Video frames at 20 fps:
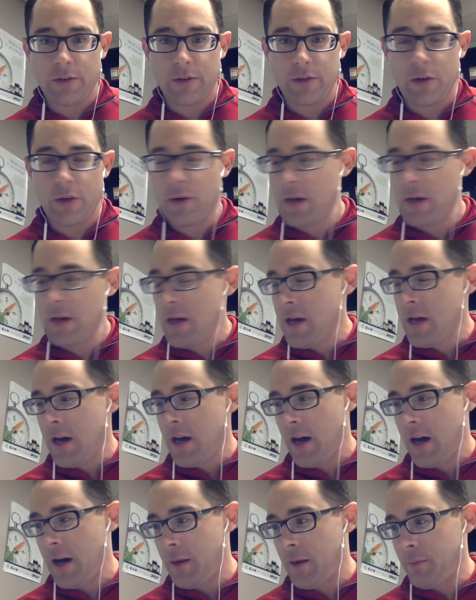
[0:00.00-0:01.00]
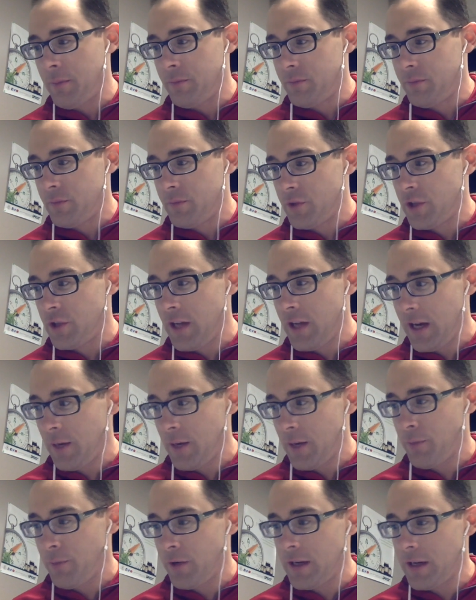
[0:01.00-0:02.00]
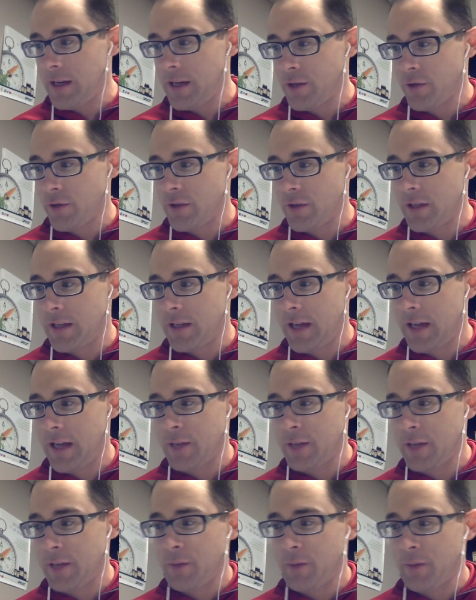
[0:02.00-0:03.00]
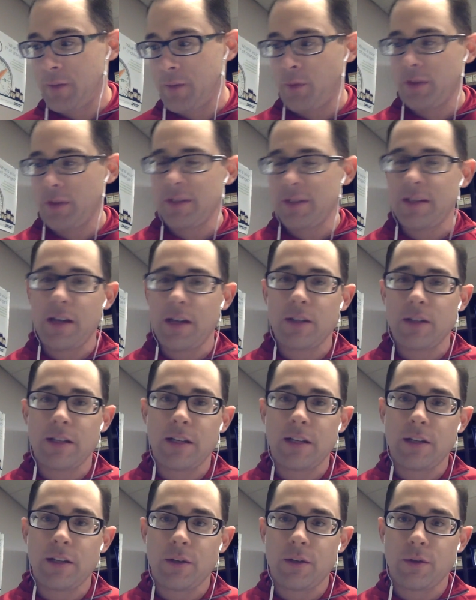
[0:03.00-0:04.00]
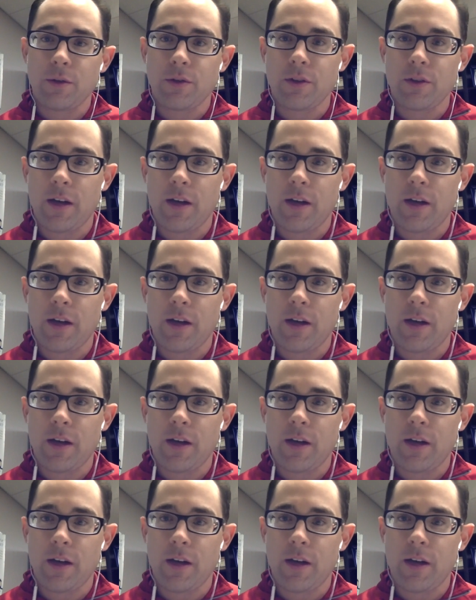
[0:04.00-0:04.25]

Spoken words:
So she had a pretty interesting case, but I wouldn't say it's any of those